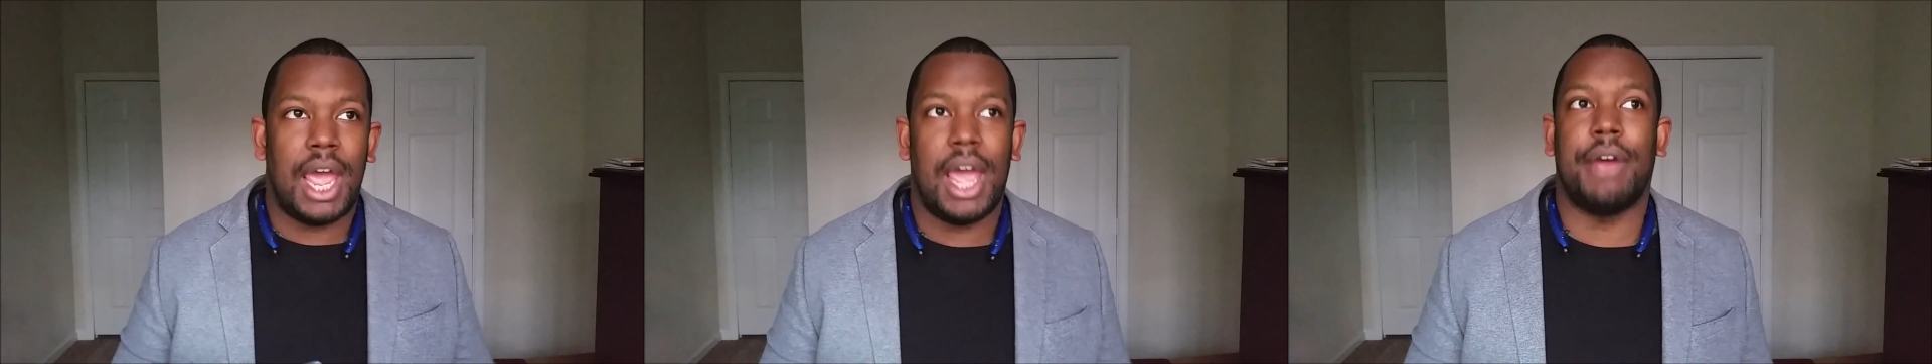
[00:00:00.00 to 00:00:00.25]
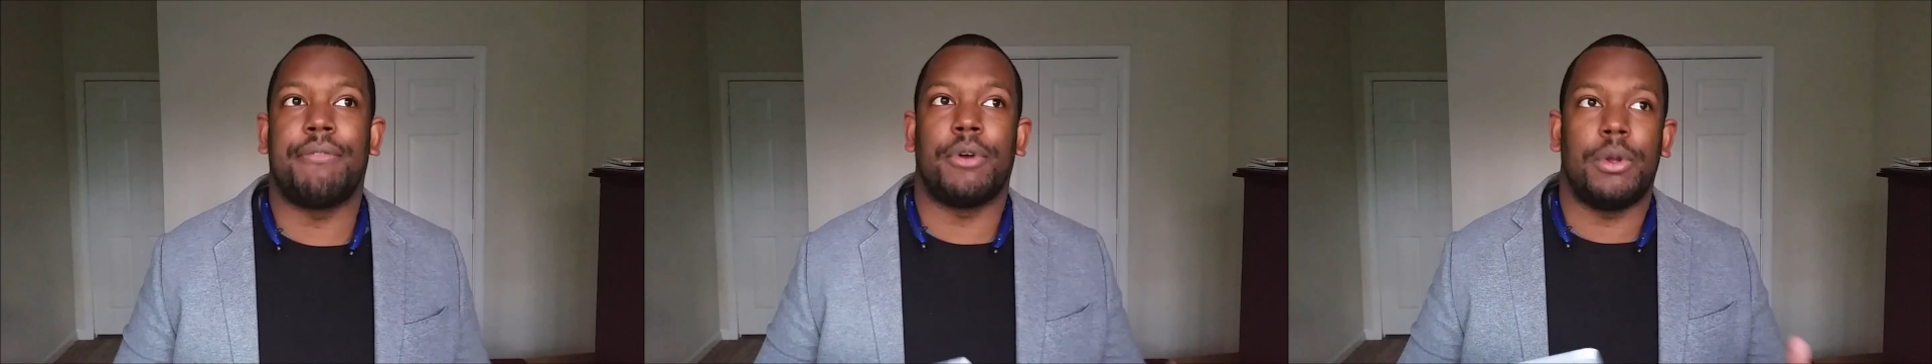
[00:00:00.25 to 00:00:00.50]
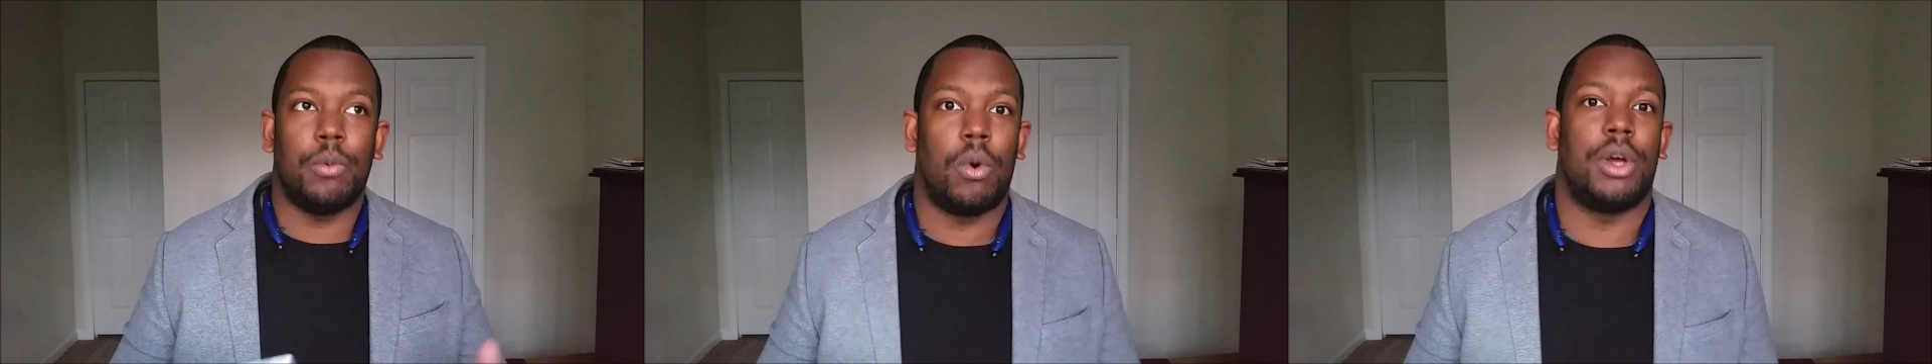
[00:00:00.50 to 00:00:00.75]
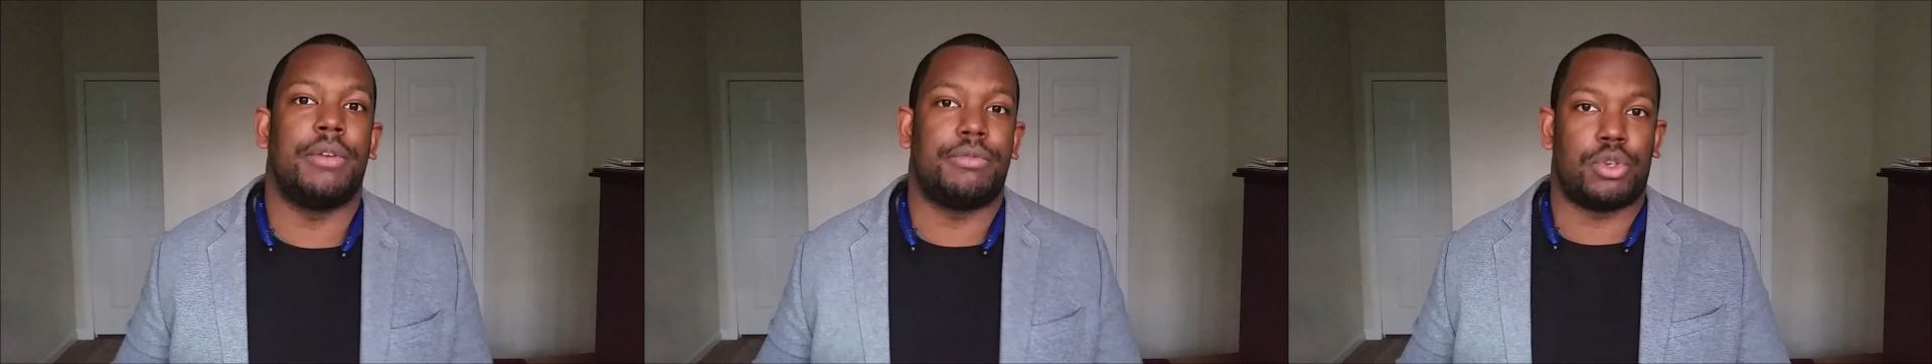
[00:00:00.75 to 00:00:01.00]
every
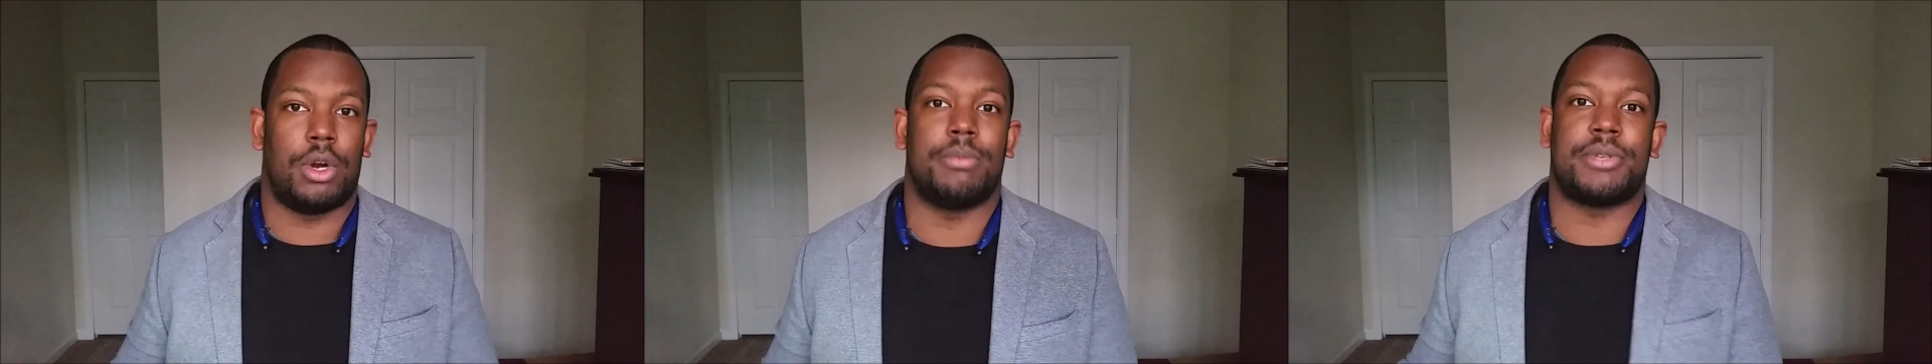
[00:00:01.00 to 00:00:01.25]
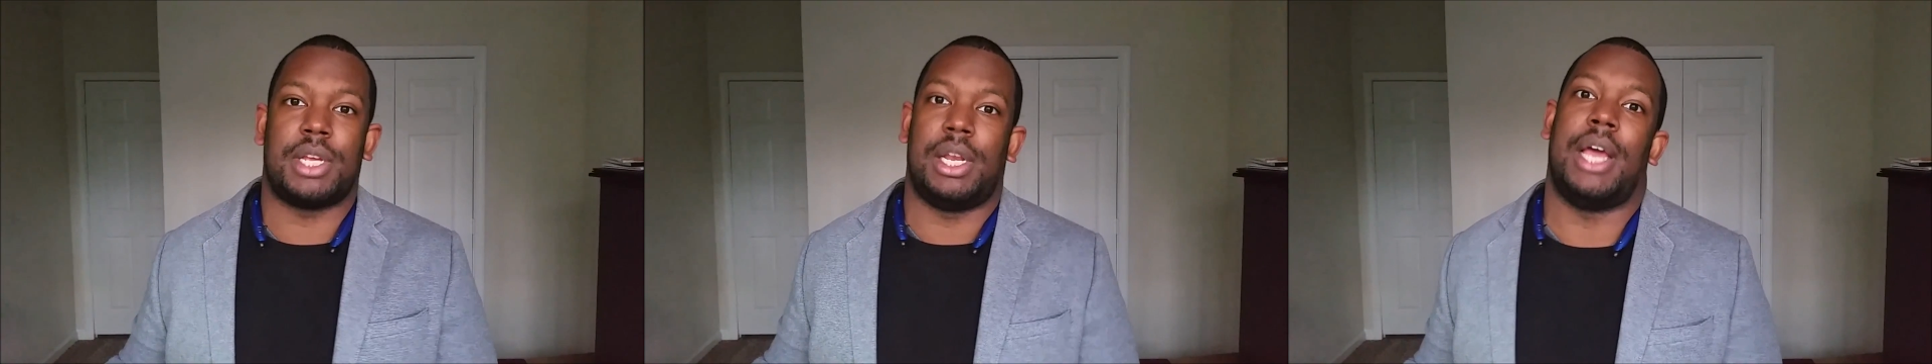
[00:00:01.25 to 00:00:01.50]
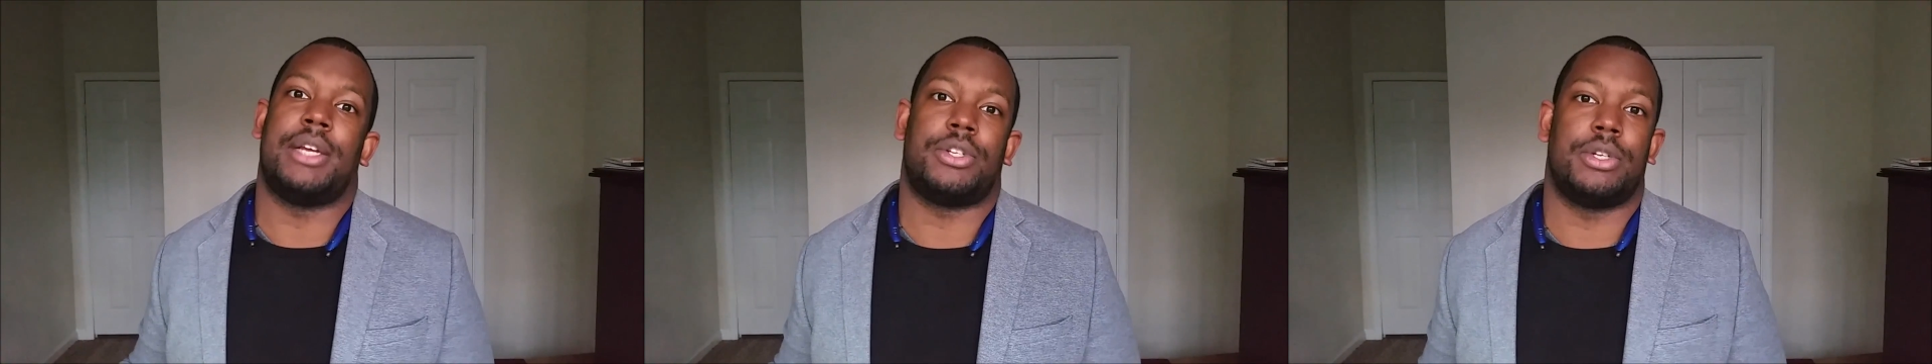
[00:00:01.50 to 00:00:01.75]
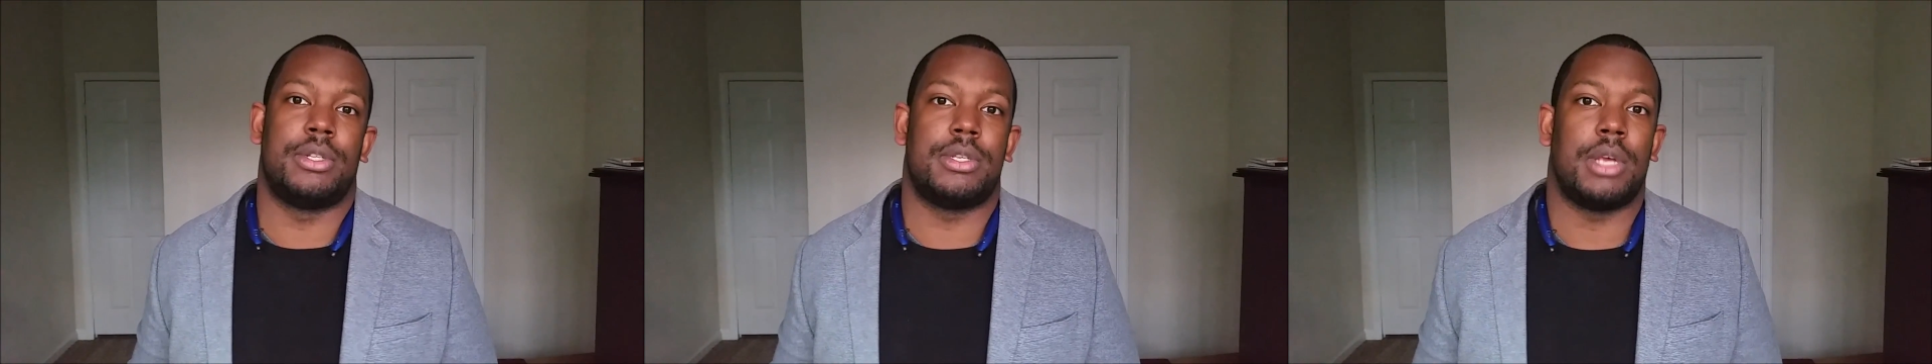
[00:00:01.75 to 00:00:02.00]
one of Trump's
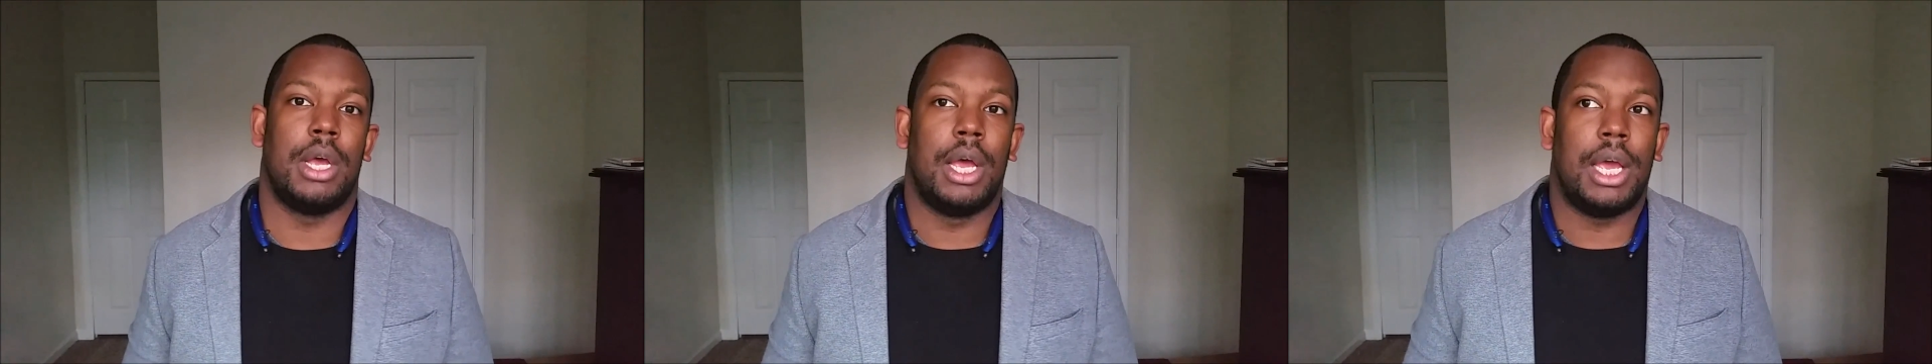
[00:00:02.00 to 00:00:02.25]
selections